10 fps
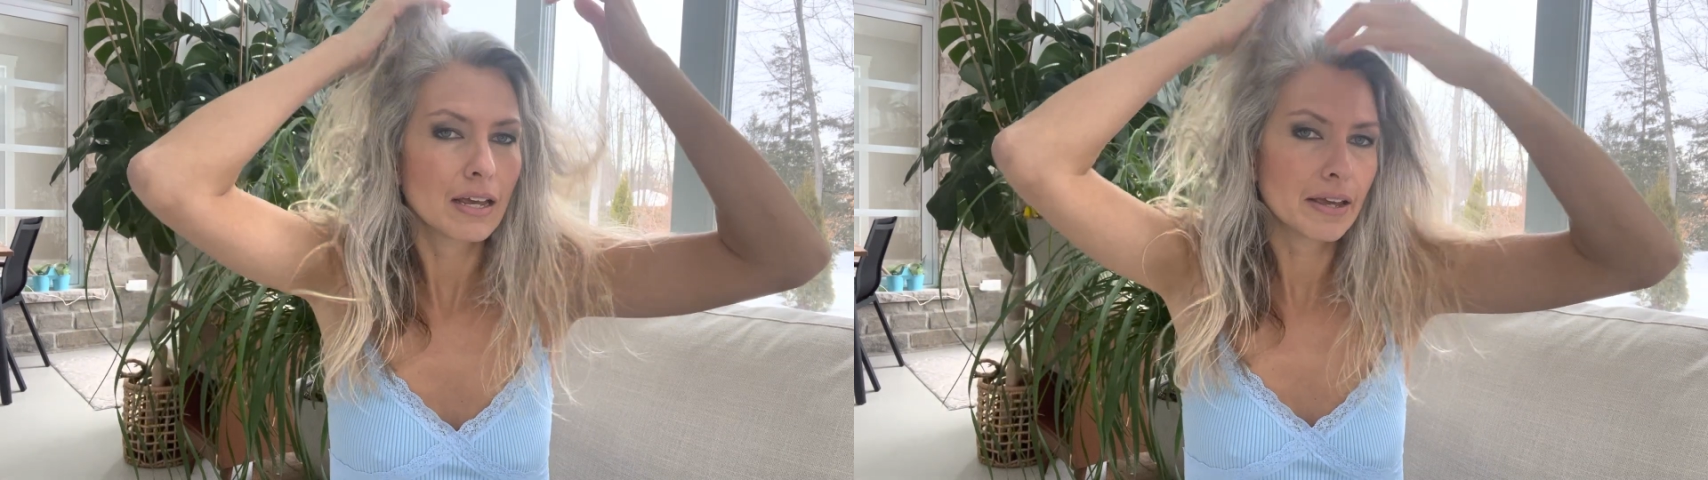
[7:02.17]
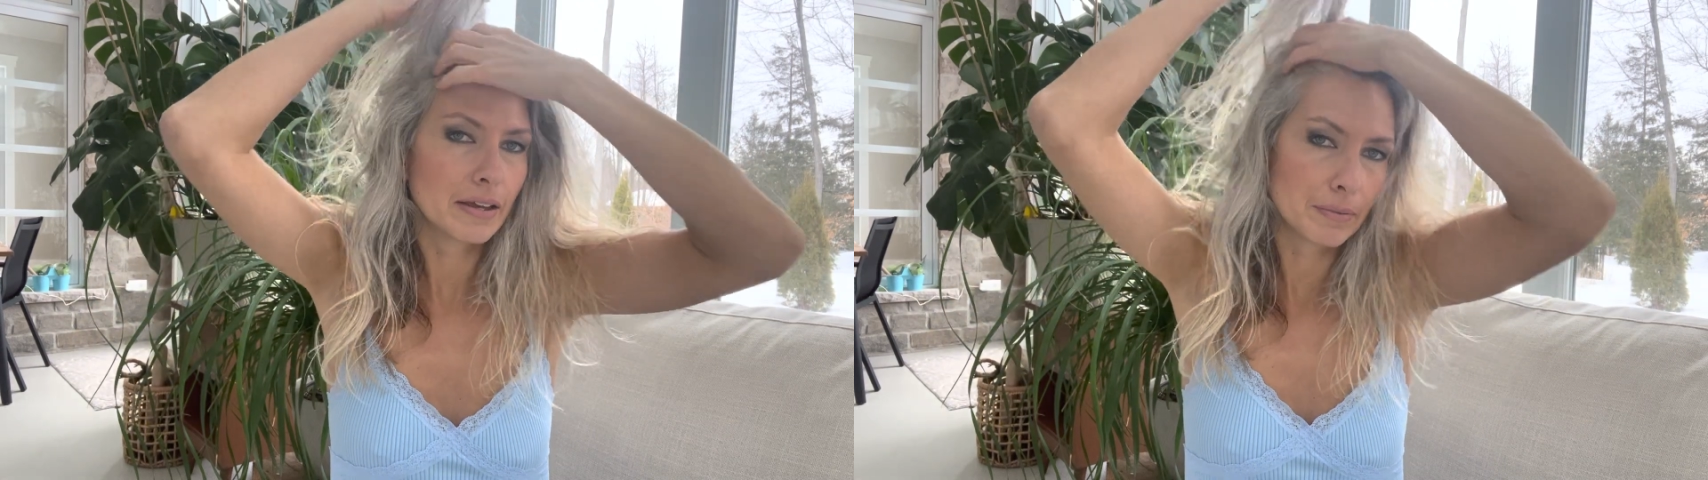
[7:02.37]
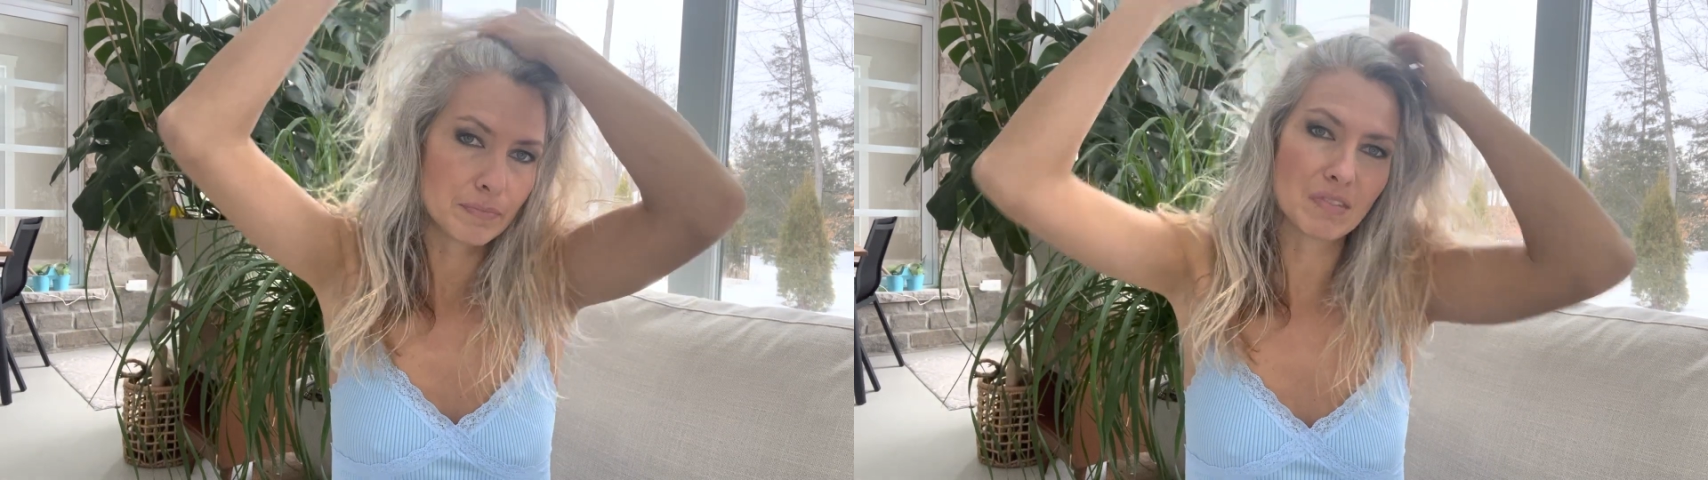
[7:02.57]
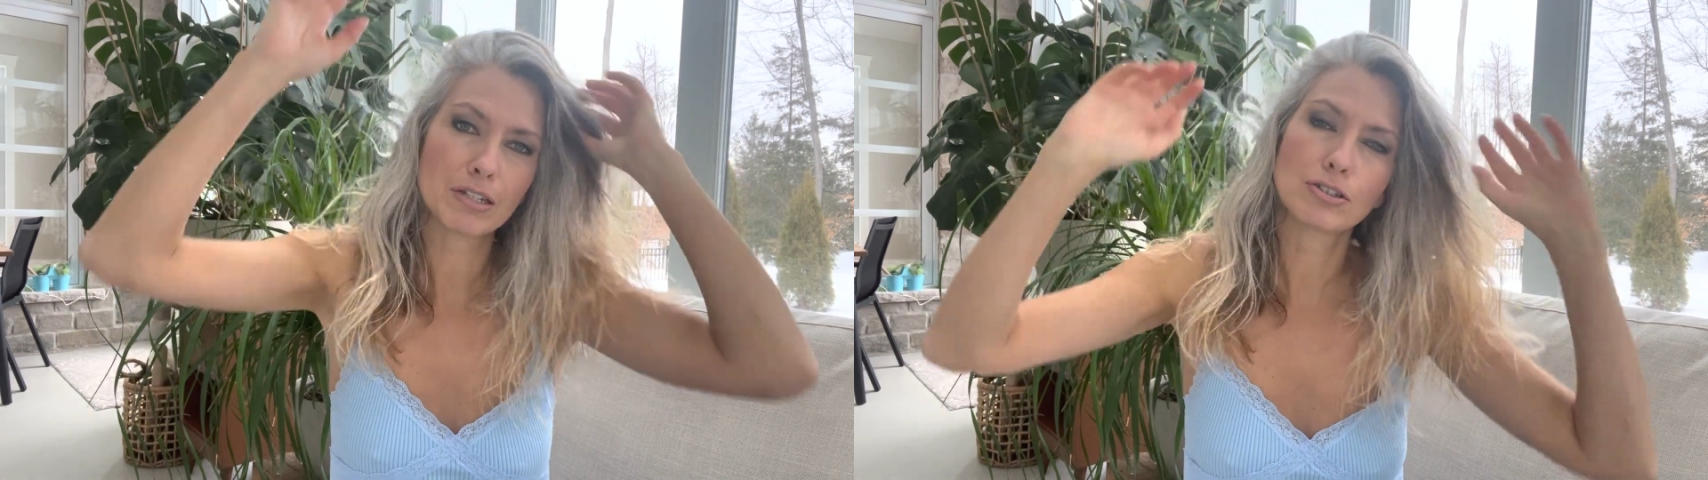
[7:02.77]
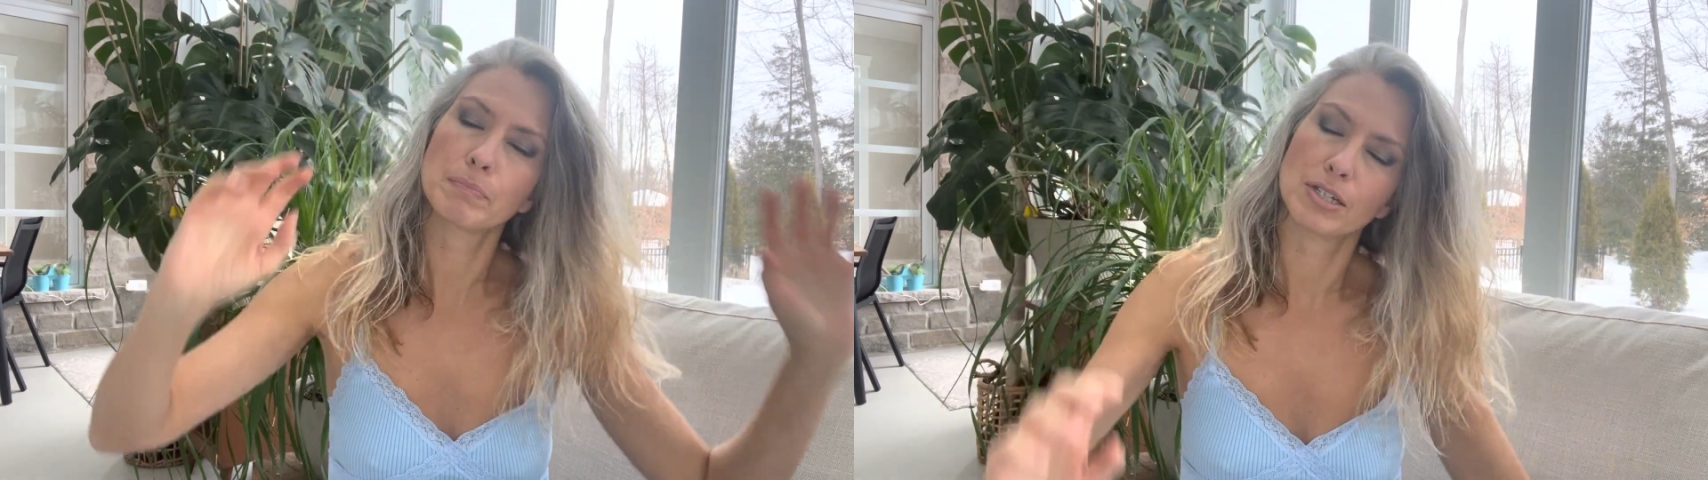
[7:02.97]
I
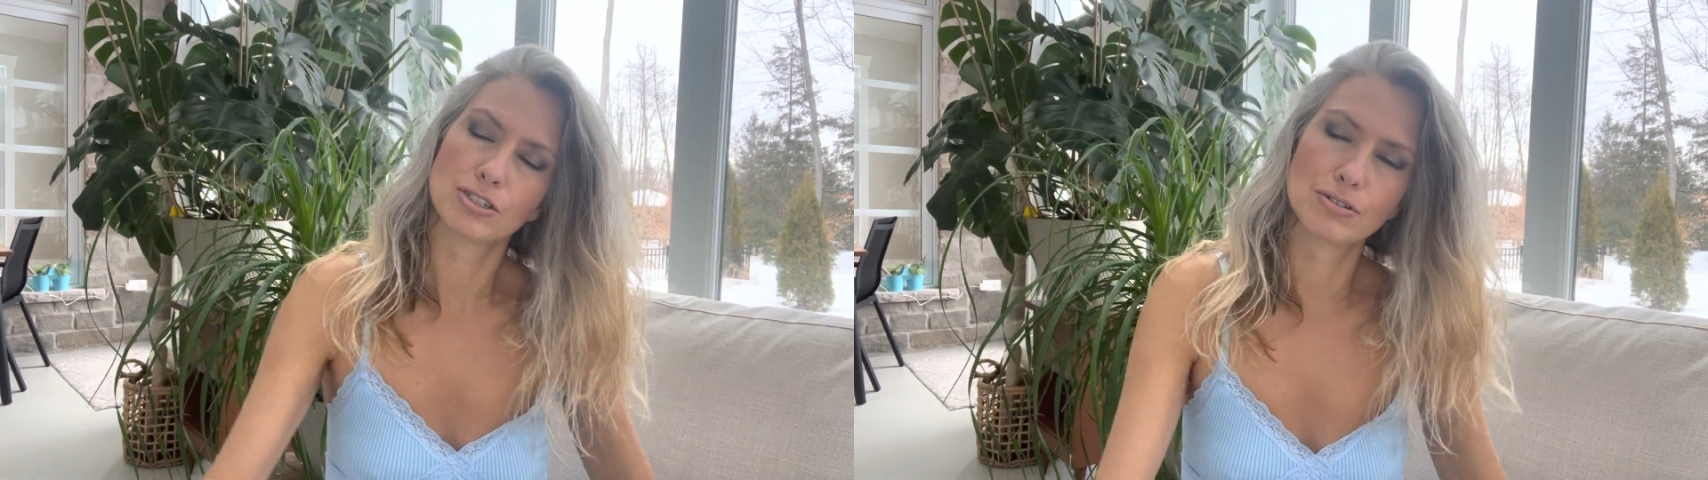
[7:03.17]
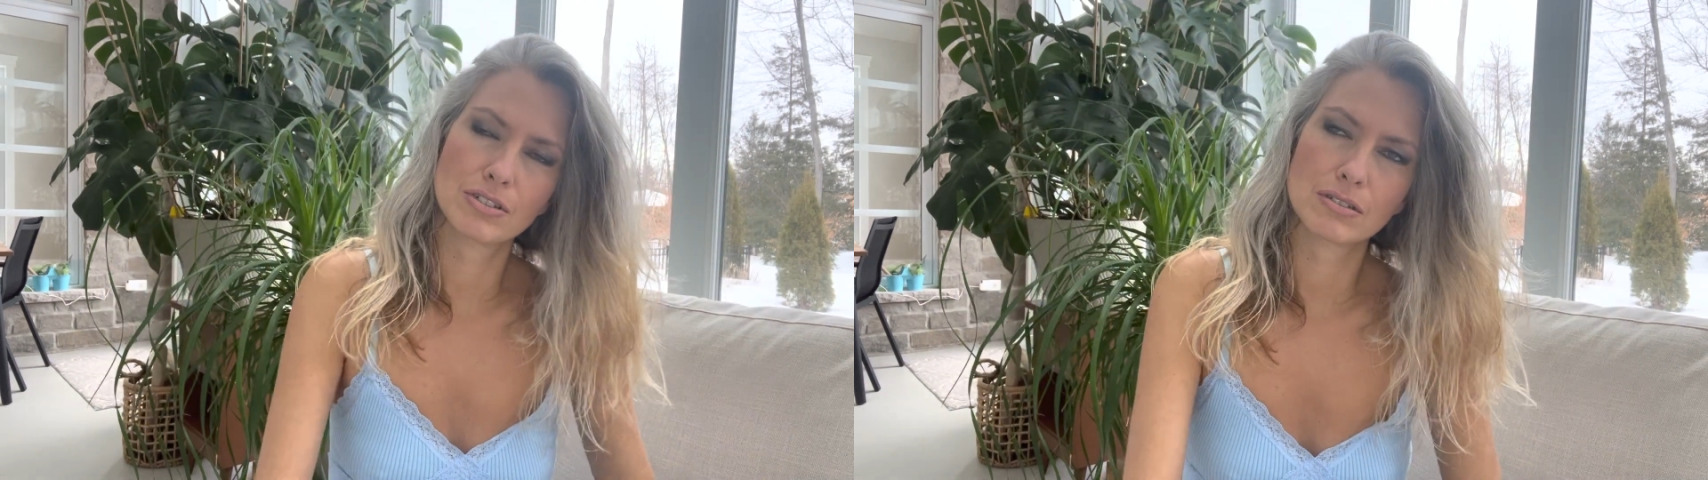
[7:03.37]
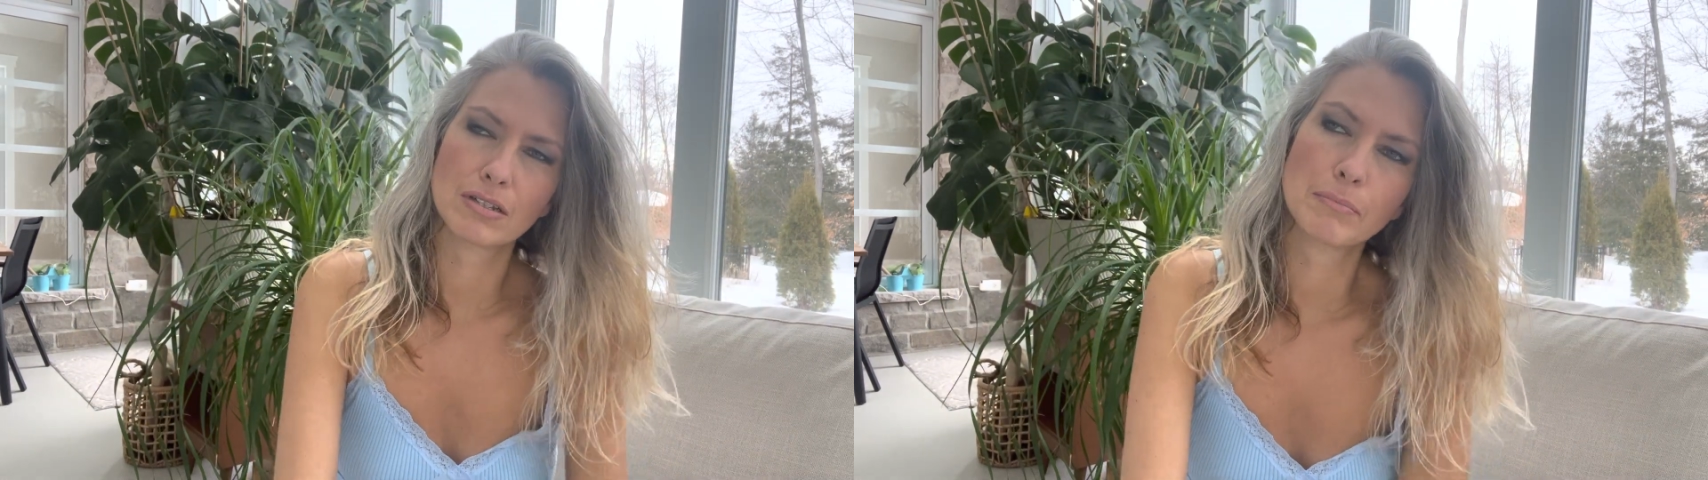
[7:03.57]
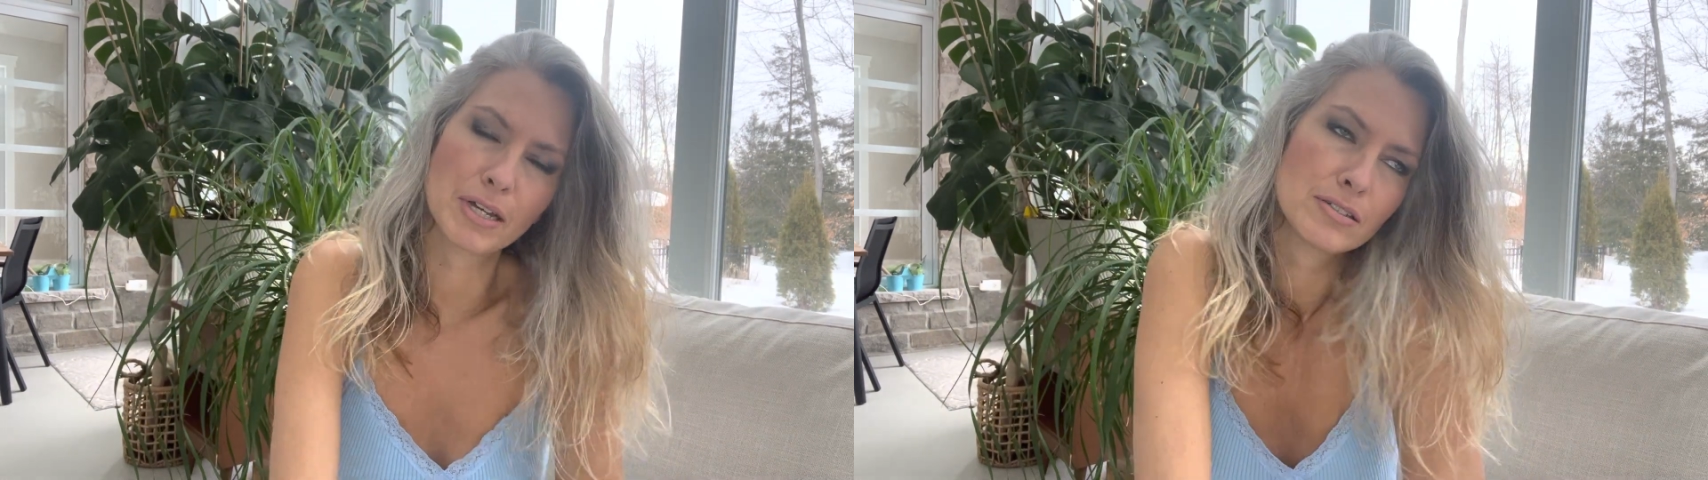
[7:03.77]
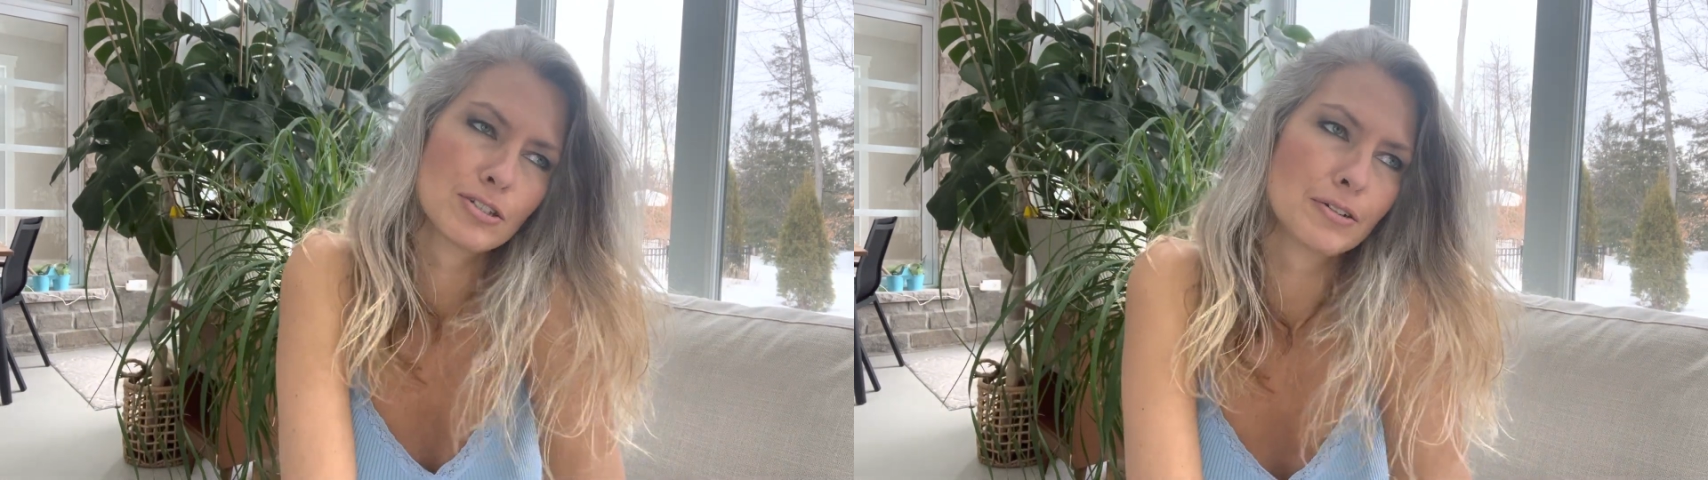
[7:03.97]
took pictures, it's on my
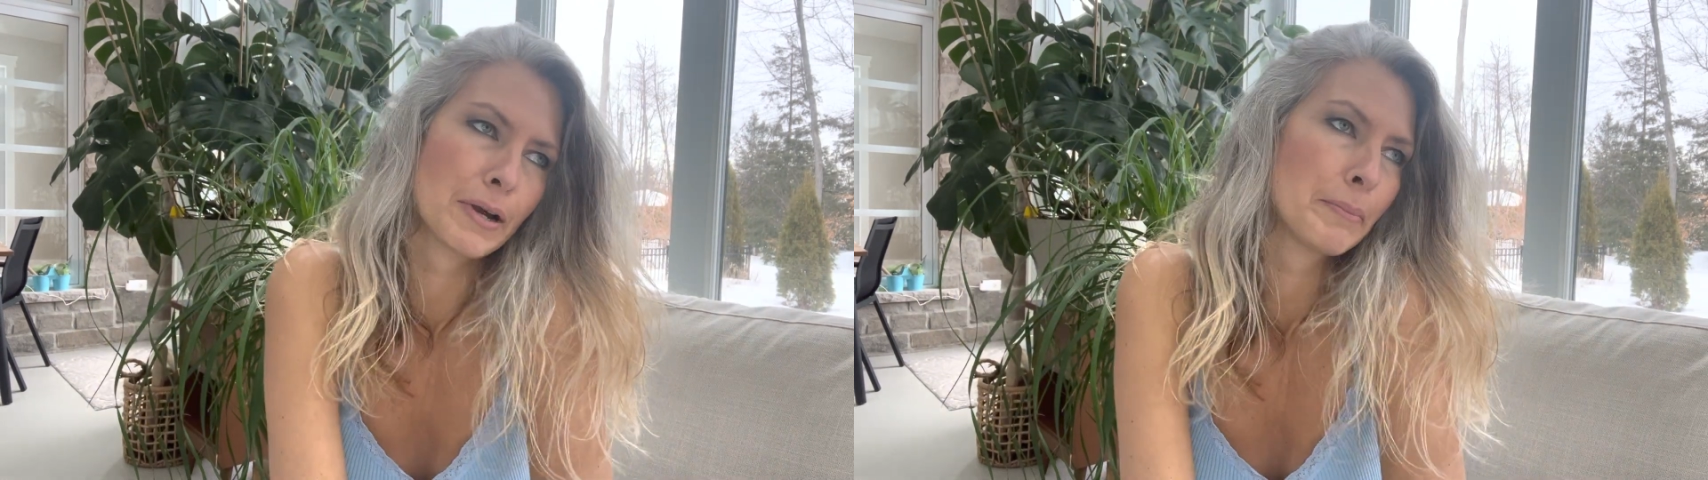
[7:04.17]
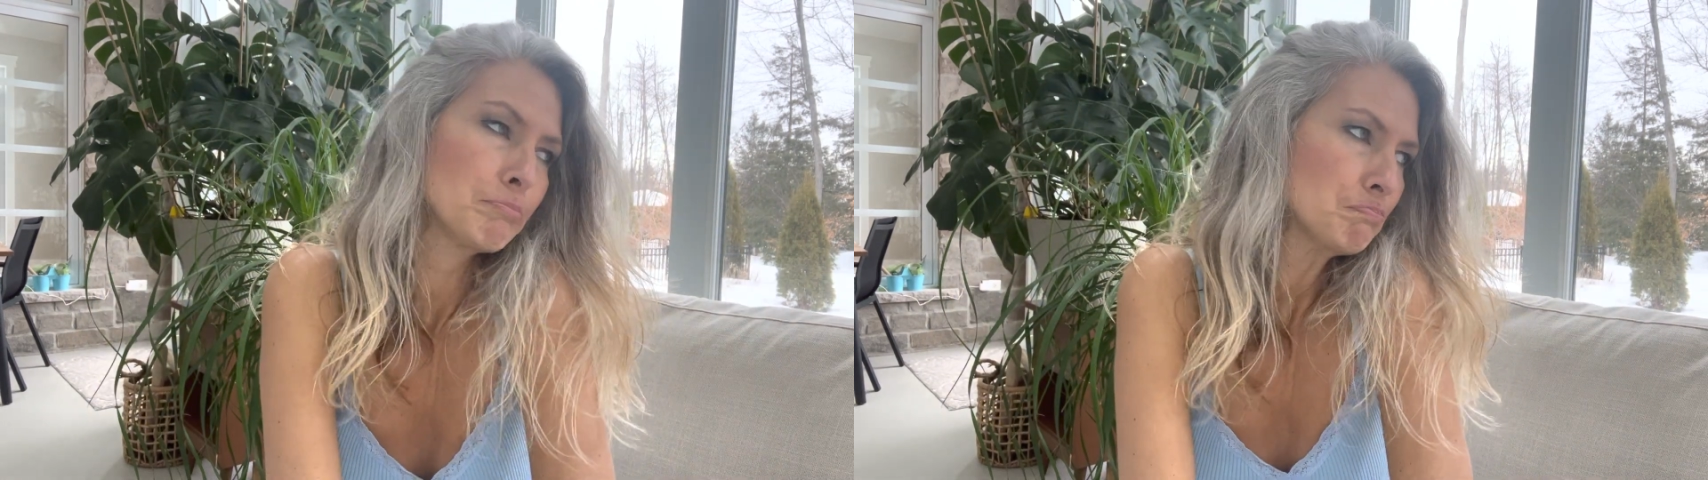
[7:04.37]
Instagram,